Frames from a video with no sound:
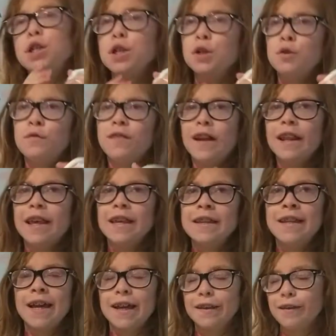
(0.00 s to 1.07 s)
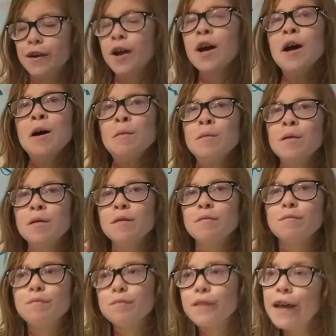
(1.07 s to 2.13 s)
to find a container,
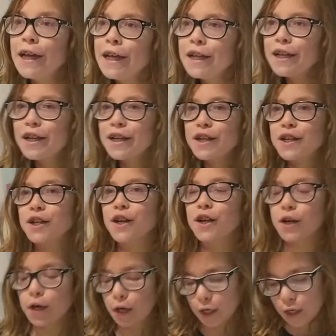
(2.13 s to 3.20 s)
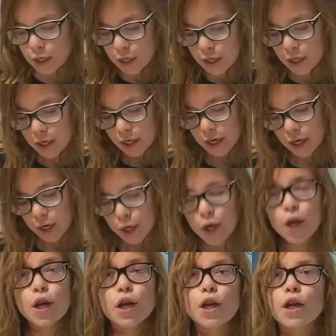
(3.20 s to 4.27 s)
but make sure
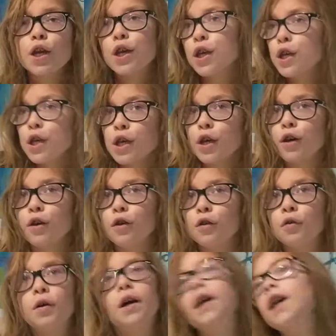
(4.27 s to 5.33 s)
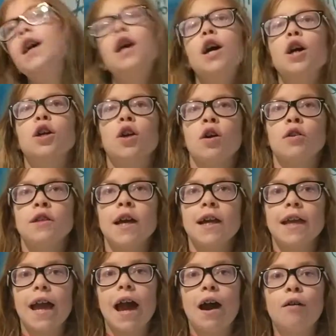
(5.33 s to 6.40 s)
you go
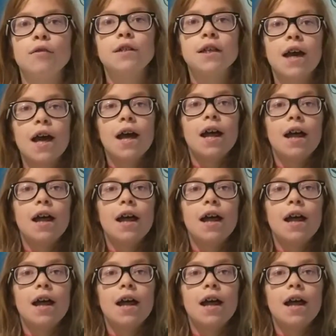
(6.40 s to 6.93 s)
check out.